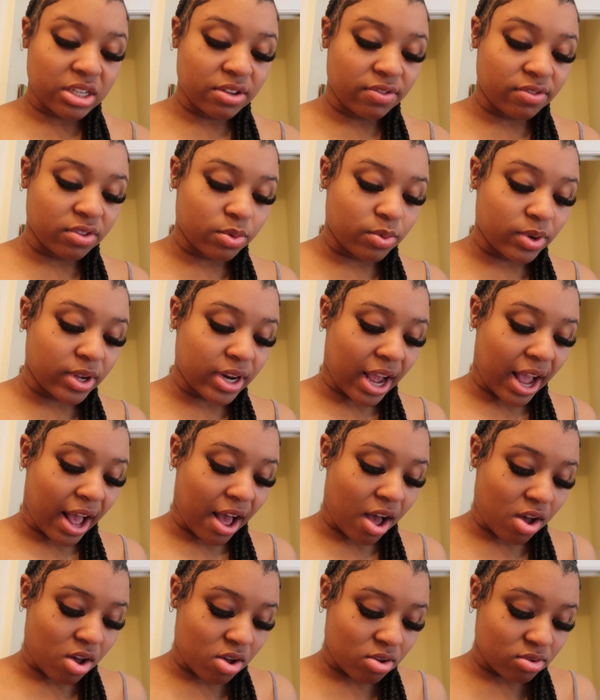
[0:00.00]
fluid
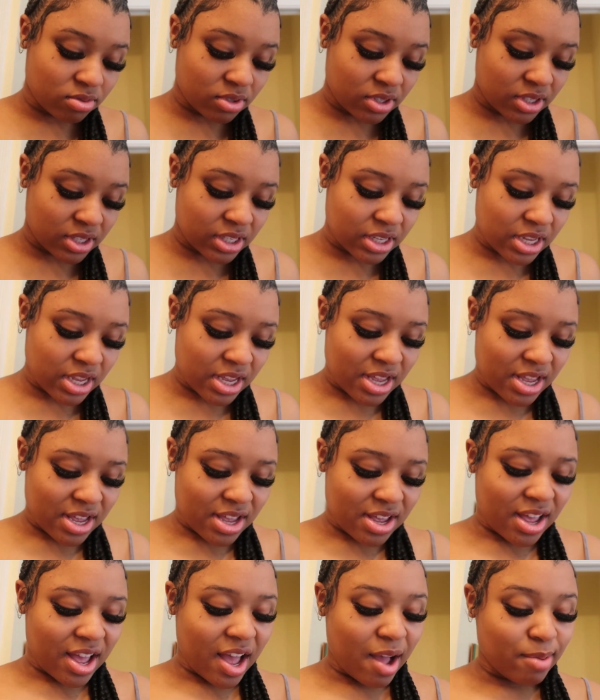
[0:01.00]
ounce.
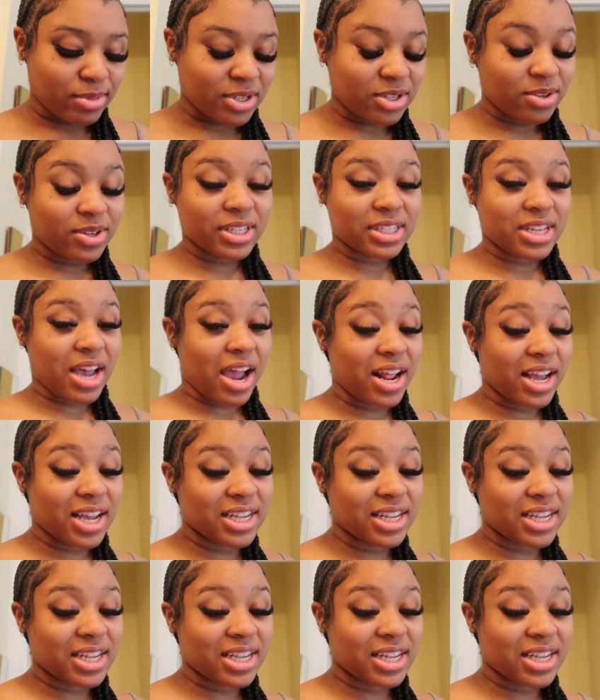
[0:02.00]
I'm so excited